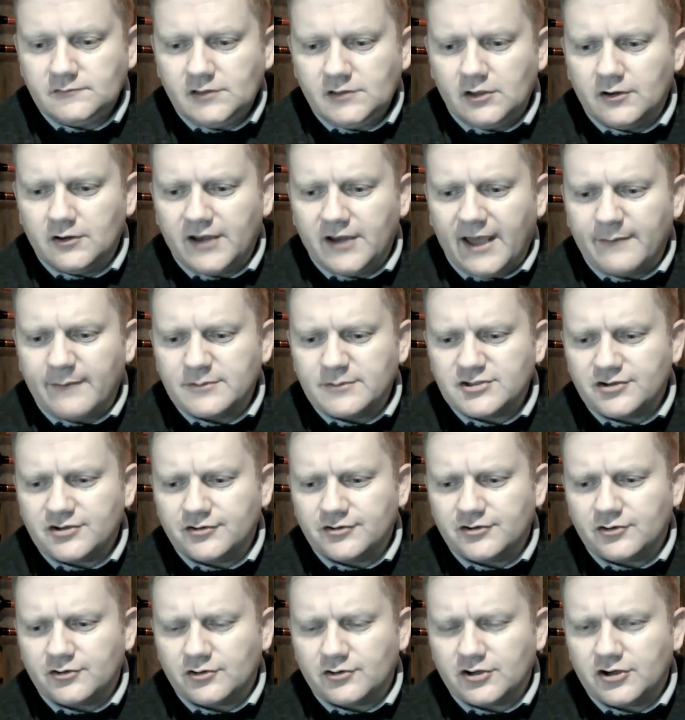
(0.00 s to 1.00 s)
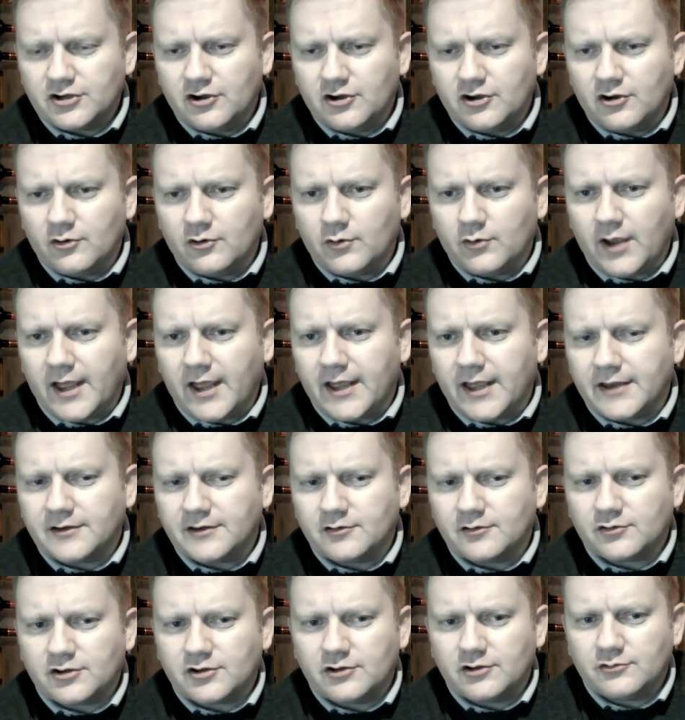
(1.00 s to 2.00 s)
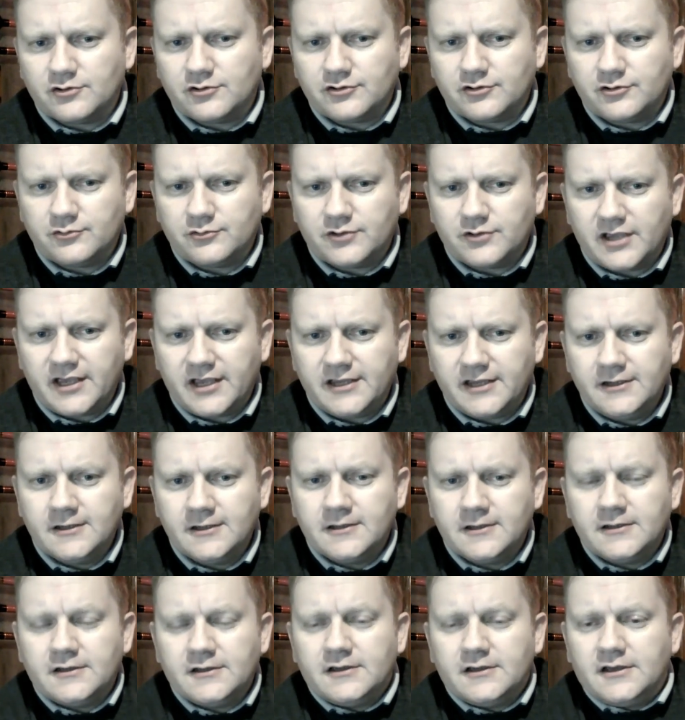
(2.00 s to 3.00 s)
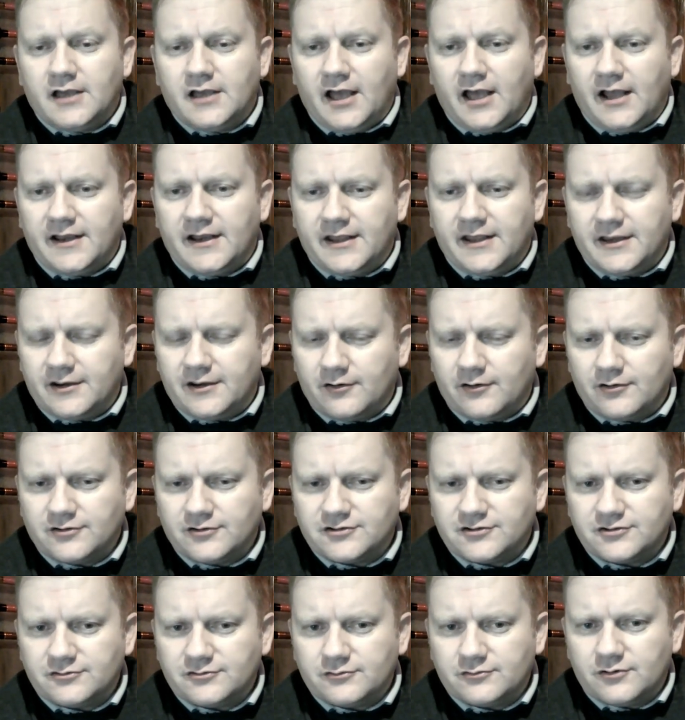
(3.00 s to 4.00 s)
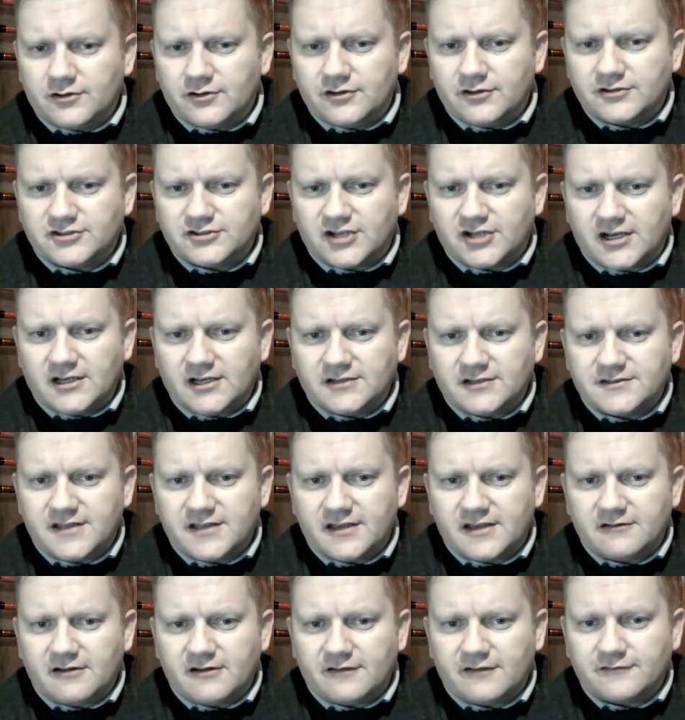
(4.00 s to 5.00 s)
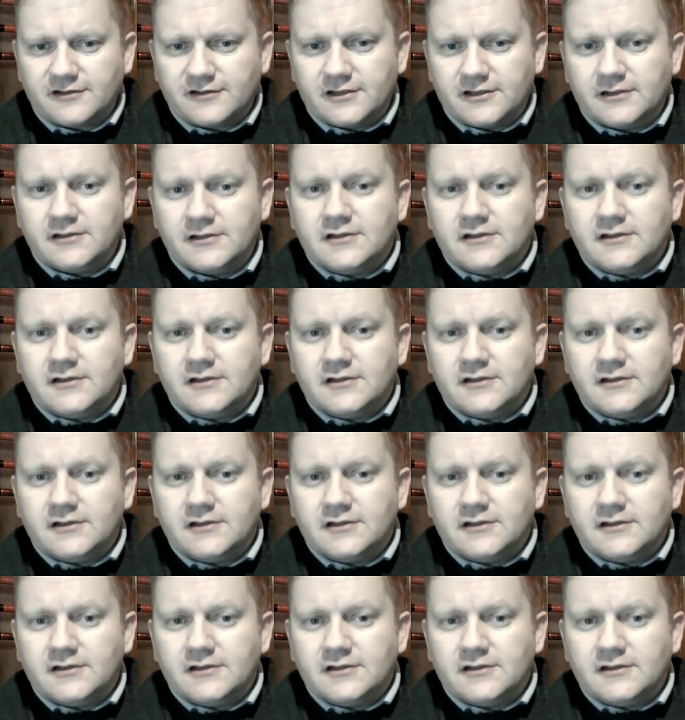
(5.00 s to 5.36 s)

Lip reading: on amazon.co and .co.uk, and then onto other channels thereafter.